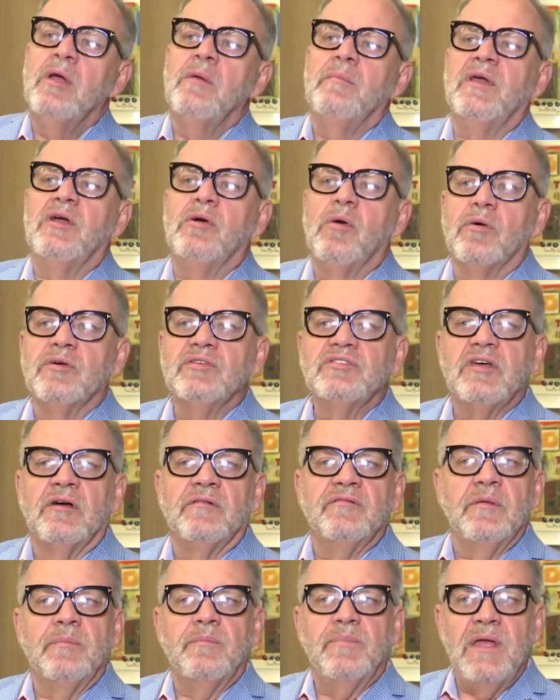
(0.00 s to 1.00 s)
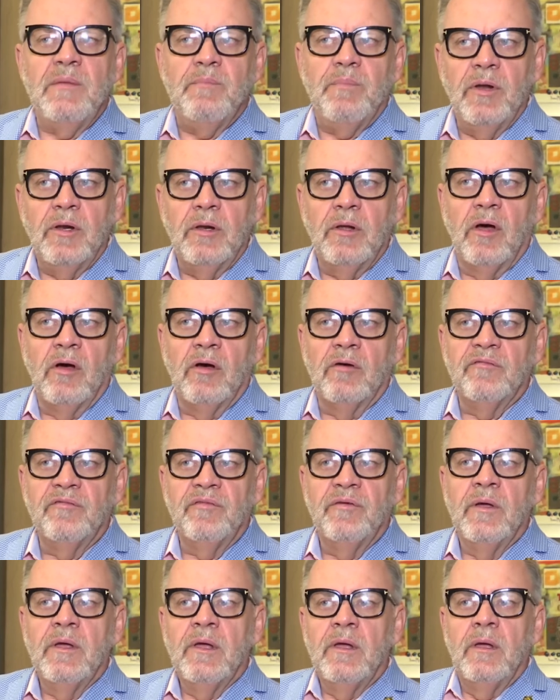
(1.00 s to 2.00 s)
because of the people
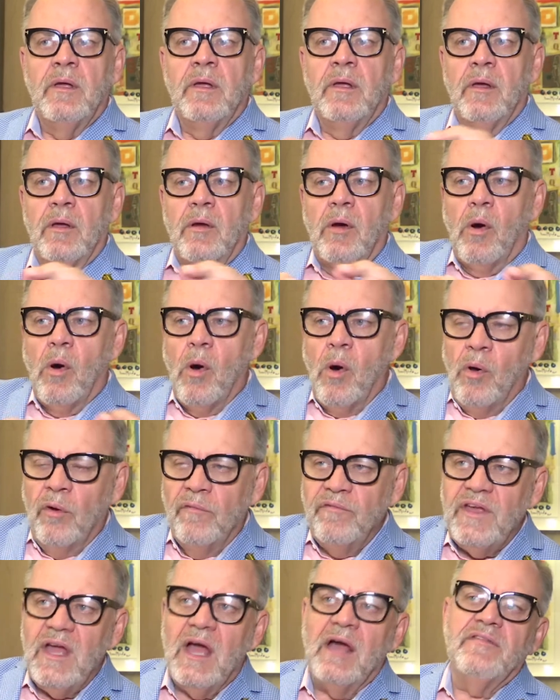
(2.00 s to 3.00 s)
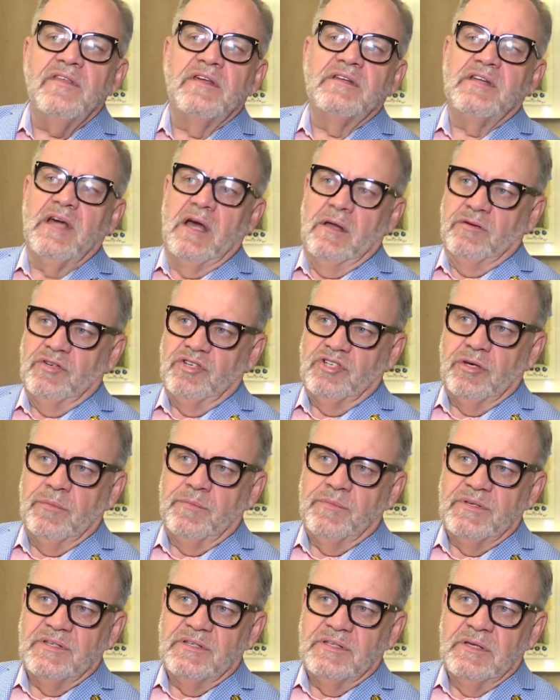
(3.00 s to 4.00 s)
of all the other
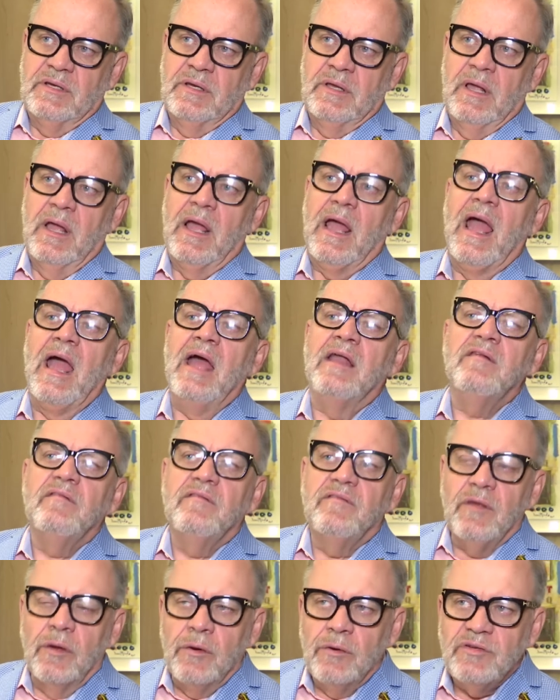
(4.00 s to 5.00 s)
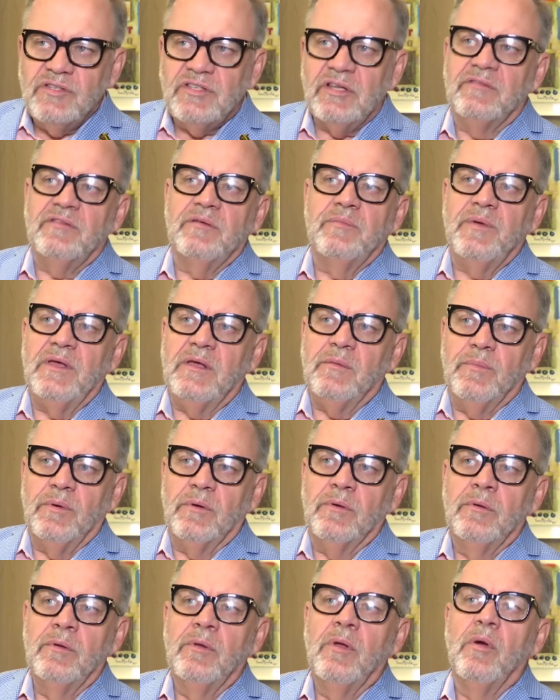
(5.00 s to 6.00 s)
townships. And those are the people
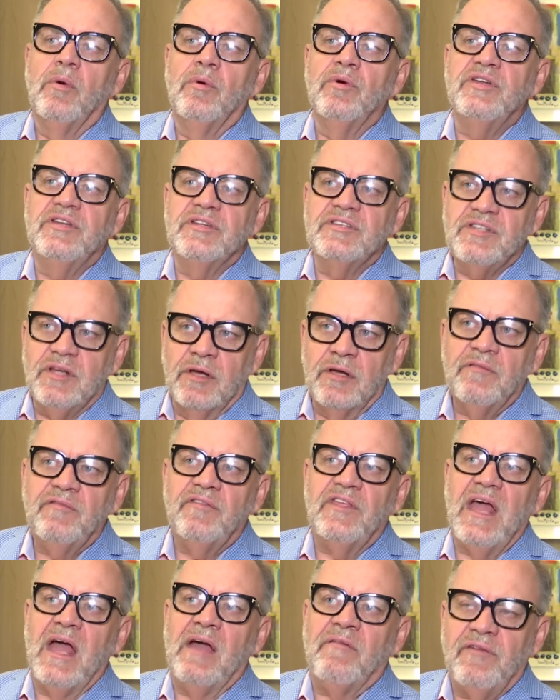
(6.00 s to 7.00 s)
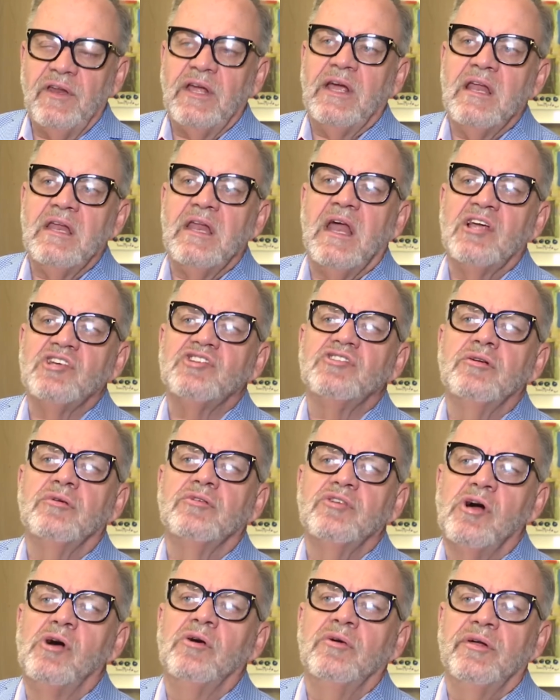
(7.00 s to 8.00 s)
who deserve the African National
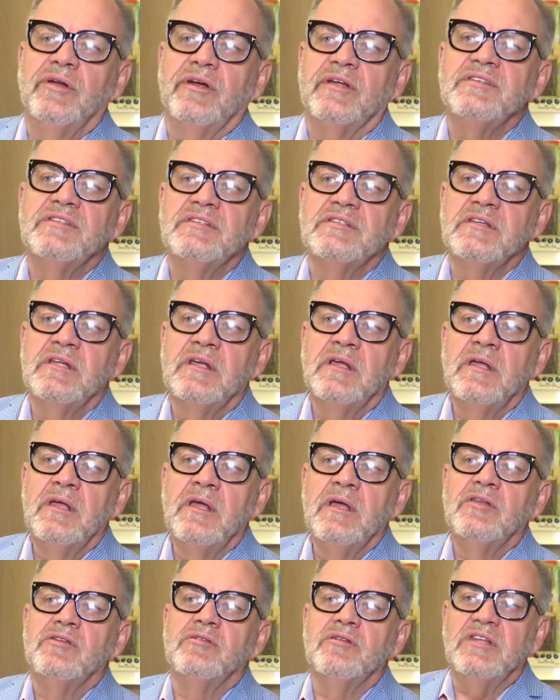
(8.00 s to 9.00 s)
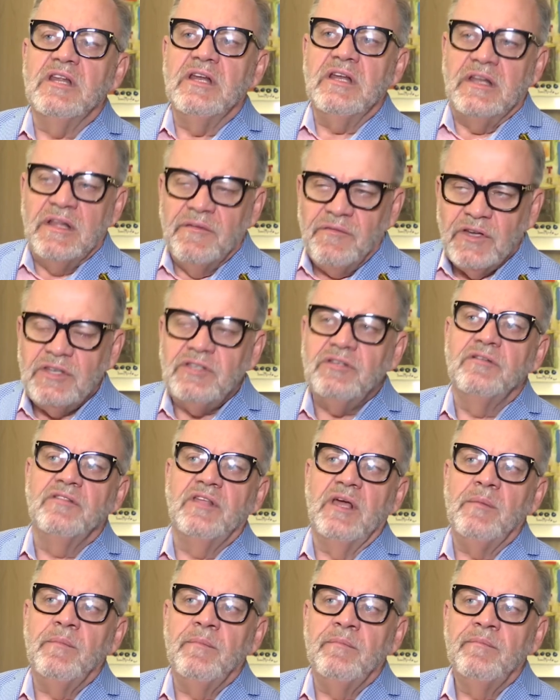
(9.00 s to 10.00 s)
Congress to deliver to
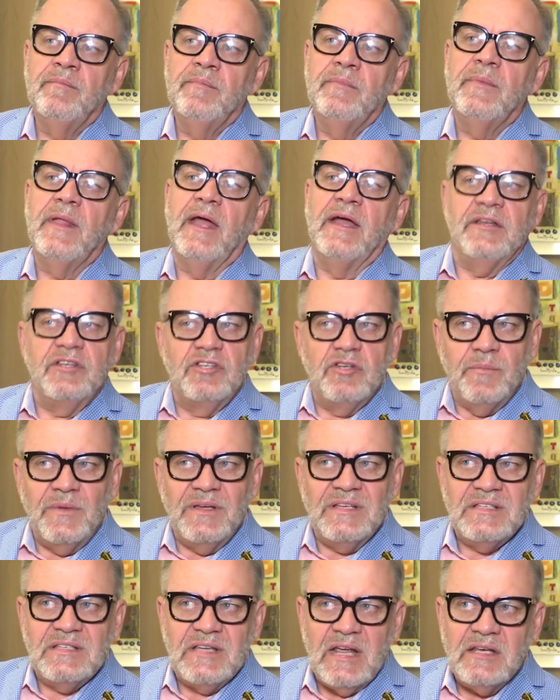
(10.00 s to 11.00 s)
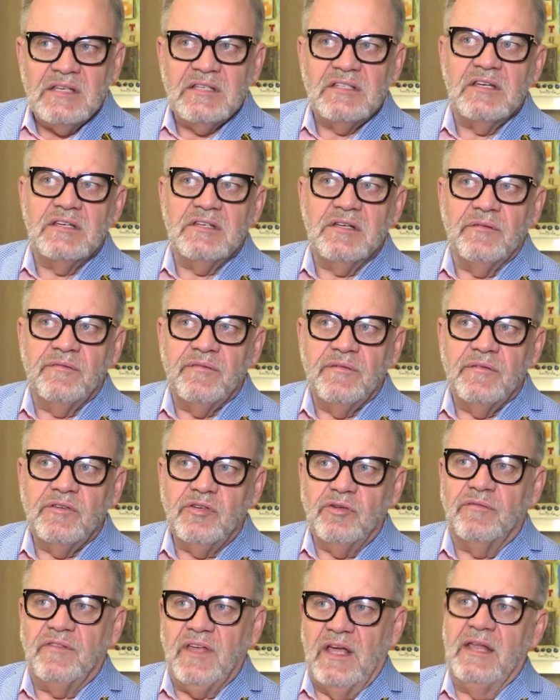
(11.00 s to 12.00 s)
them and to be sensitive
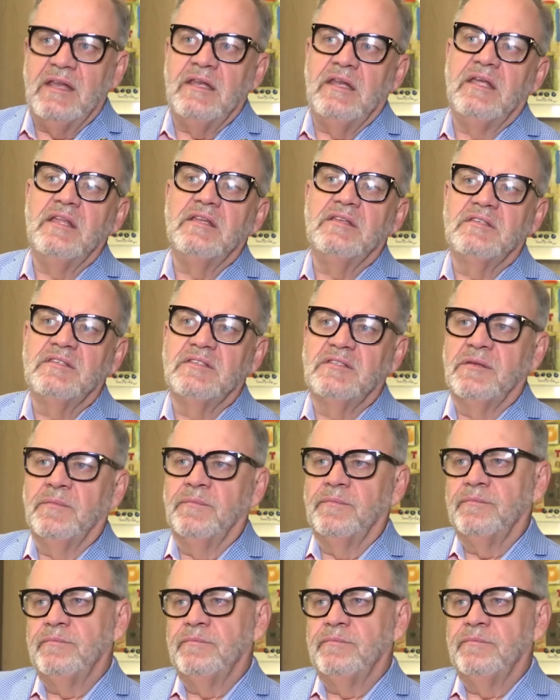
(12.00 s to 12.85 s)
to their needs.